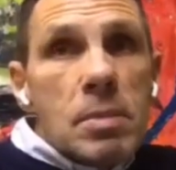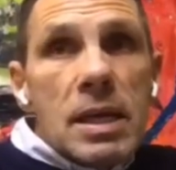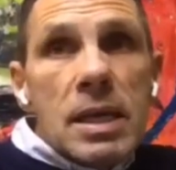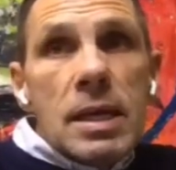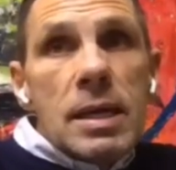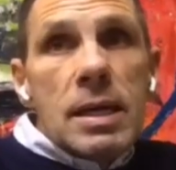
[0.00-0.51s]

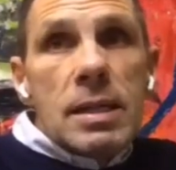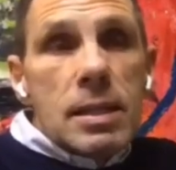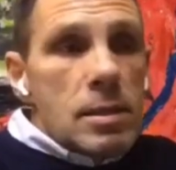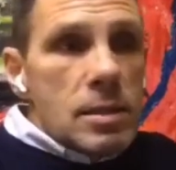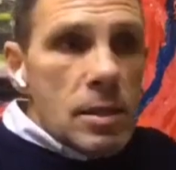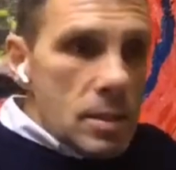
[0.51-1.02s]
Me,
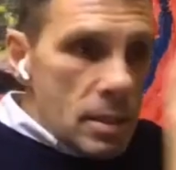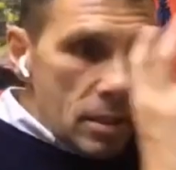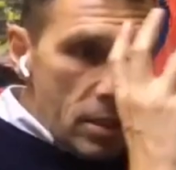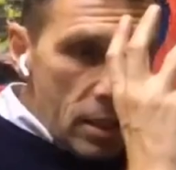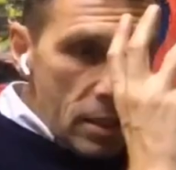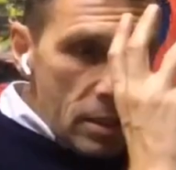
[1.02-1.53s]

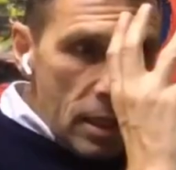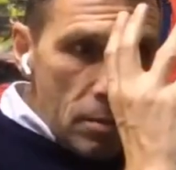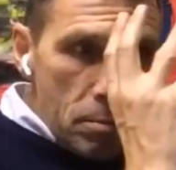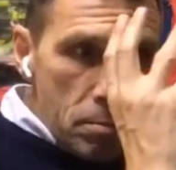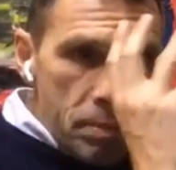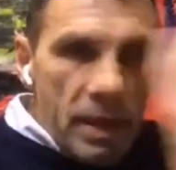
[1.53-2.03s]
the thing that
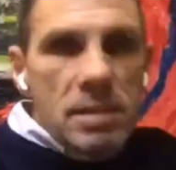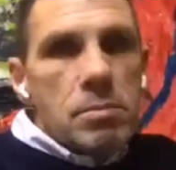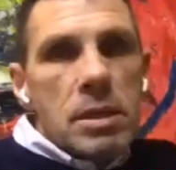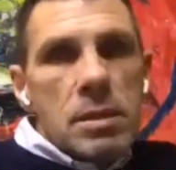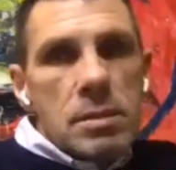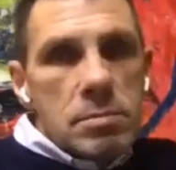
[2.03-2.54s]

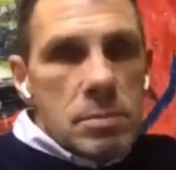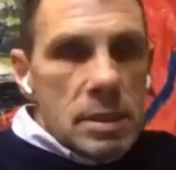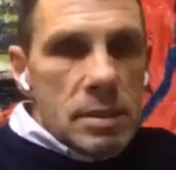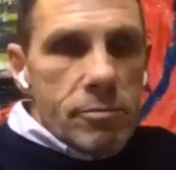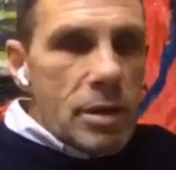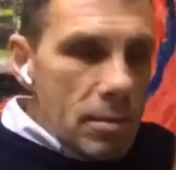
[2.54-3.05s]
impacted me,
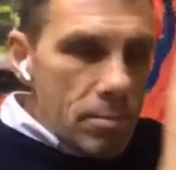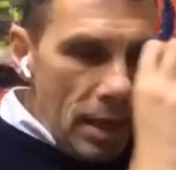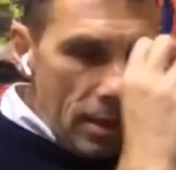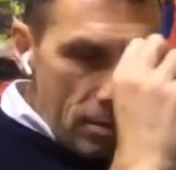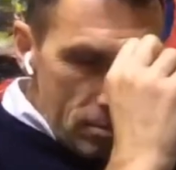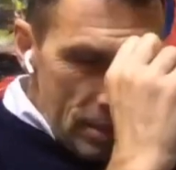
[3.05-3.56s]
really
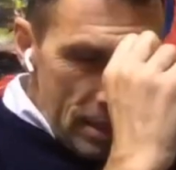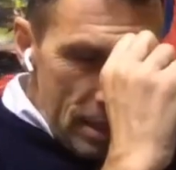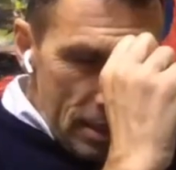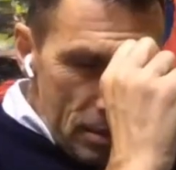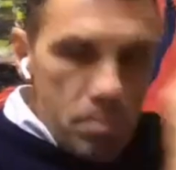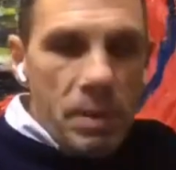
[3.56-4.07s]

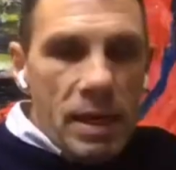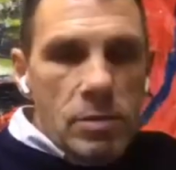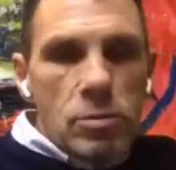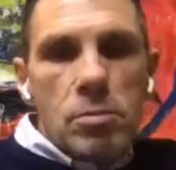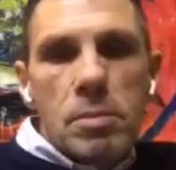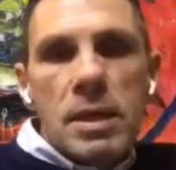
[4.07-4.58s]
made an
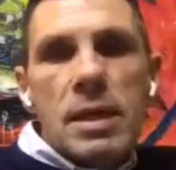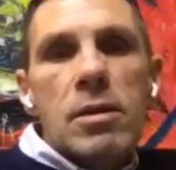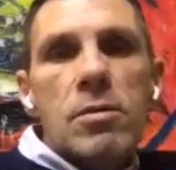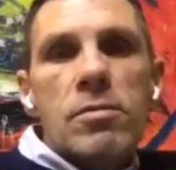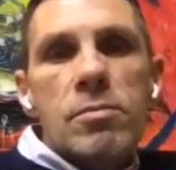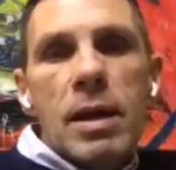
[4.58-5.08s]
impact on me
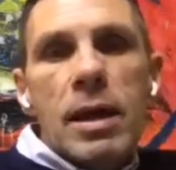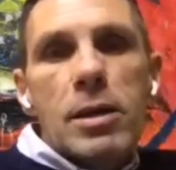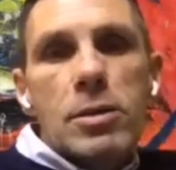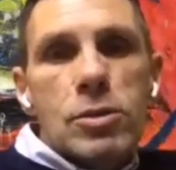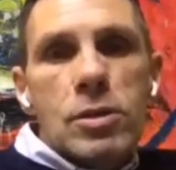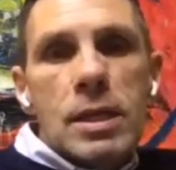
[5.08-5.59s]
of
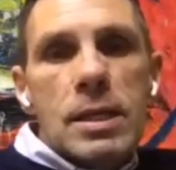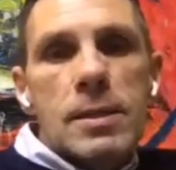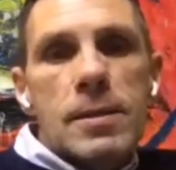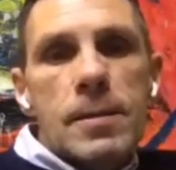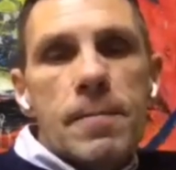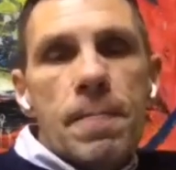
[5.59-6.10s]
Michael Jordan
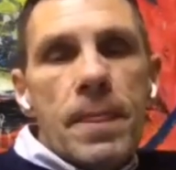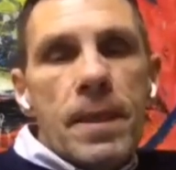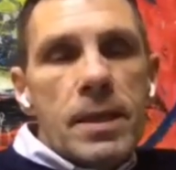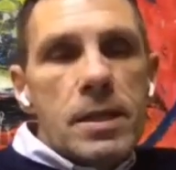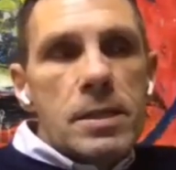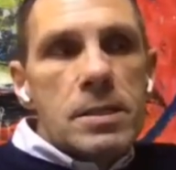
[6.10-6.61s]

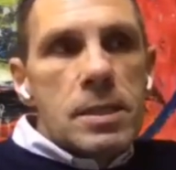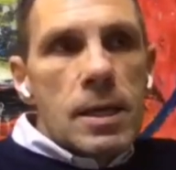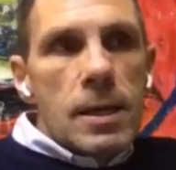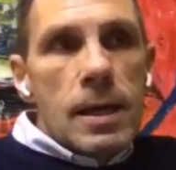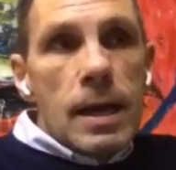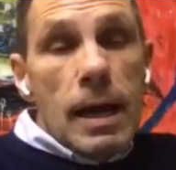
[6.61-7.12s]
is
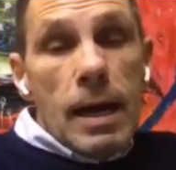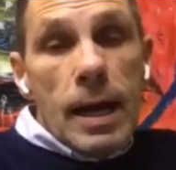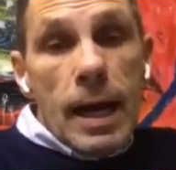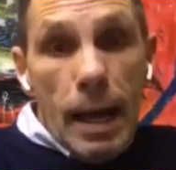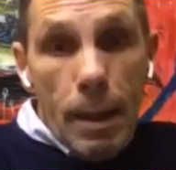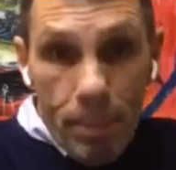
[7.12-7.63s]

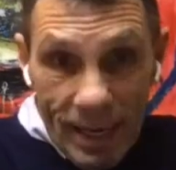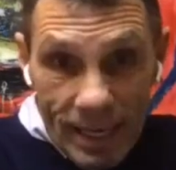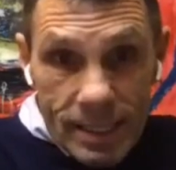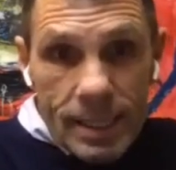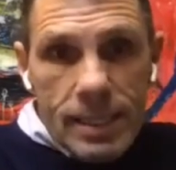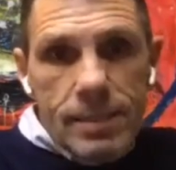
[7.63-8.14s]

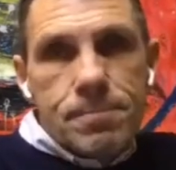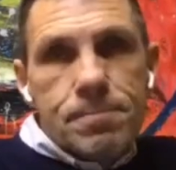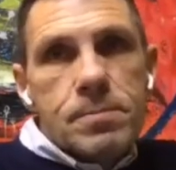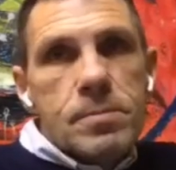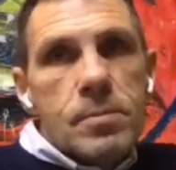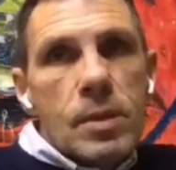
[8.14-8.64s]
apparently
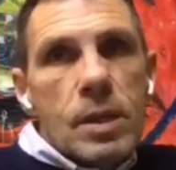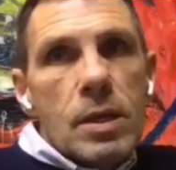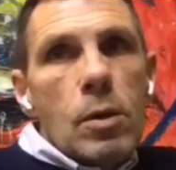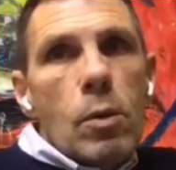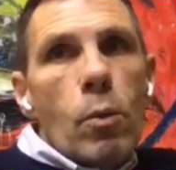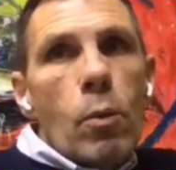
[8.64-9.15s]

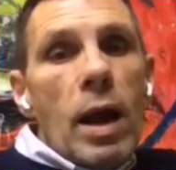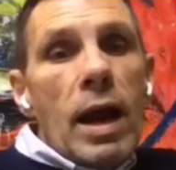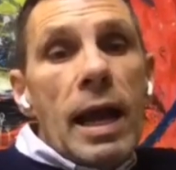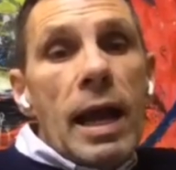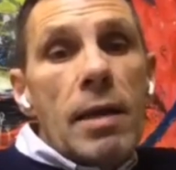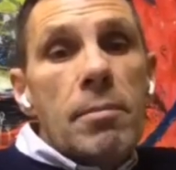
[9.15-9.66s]

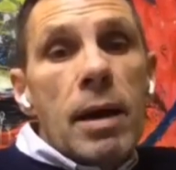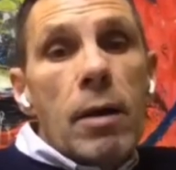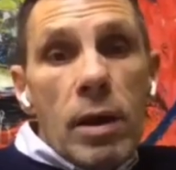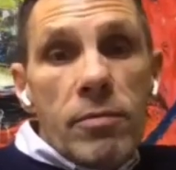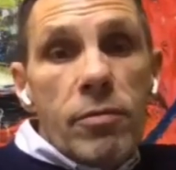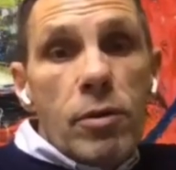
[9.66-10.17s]
one game
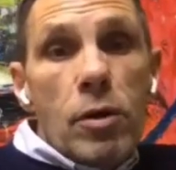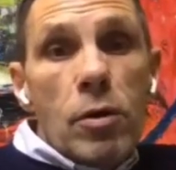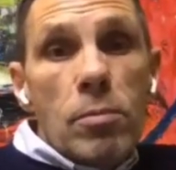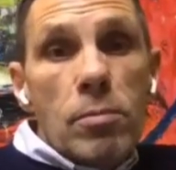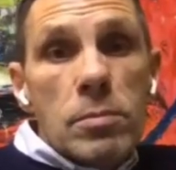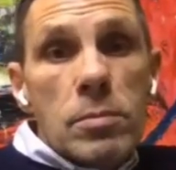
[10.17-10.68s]
away from
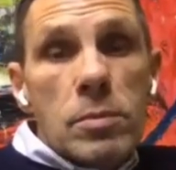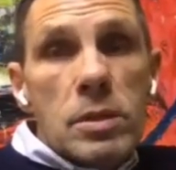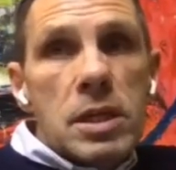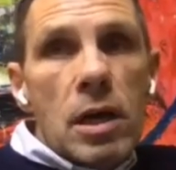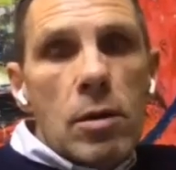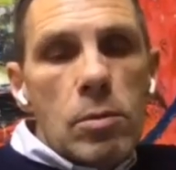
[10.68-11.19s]
home
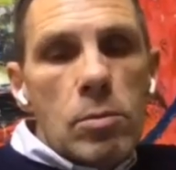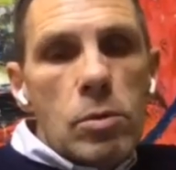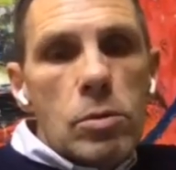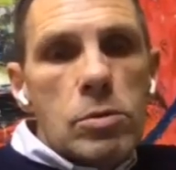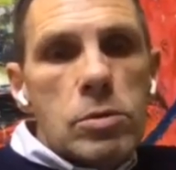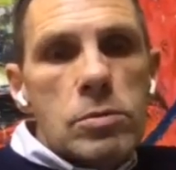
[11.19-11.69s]
with Chicago
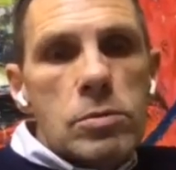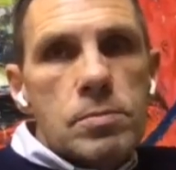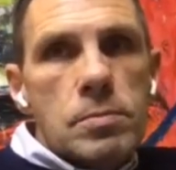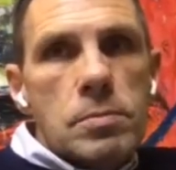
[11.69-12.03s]
Bulls.